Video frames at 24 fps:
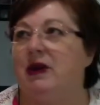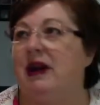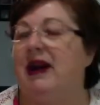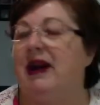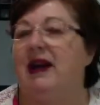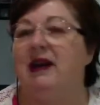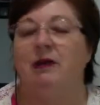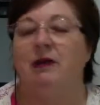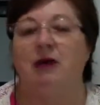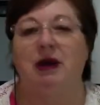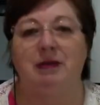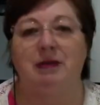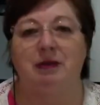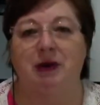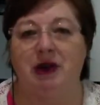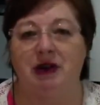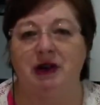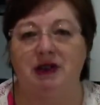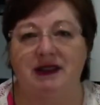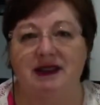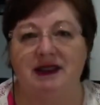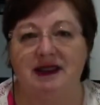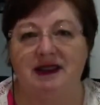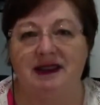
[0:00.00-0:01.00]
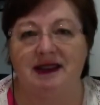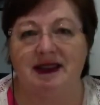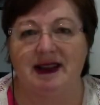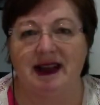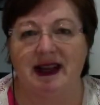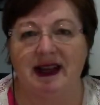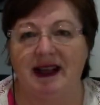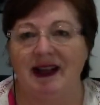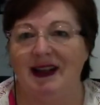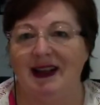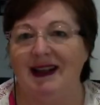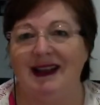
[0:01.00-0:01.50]
How do I process
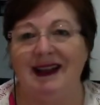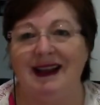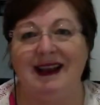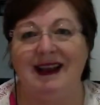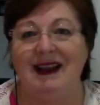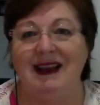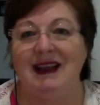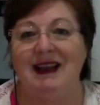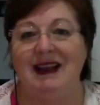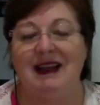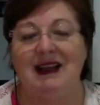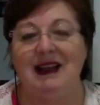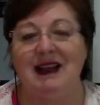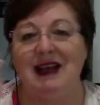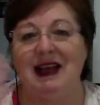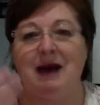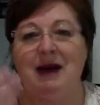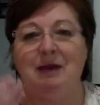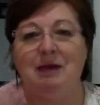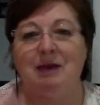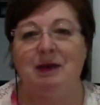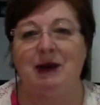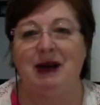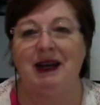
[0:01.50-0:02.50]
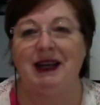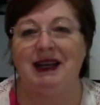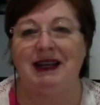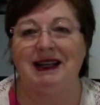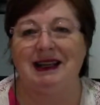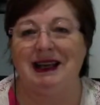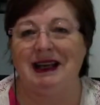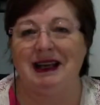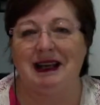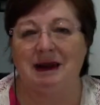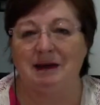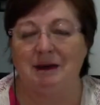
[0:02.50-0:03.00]
that? And our brain
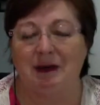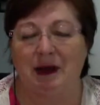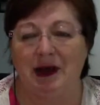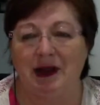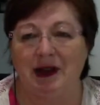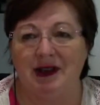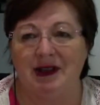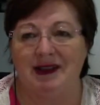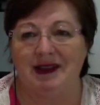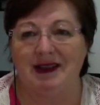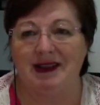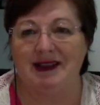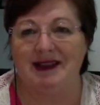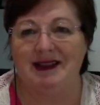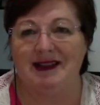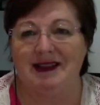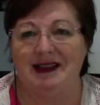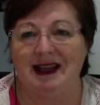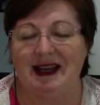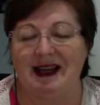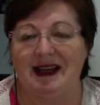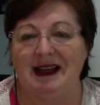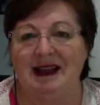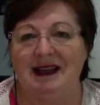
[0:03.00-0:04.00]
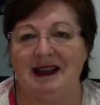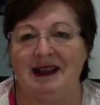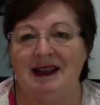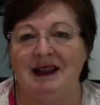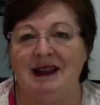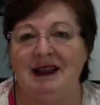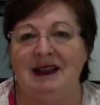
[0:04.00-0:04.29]
can't process that.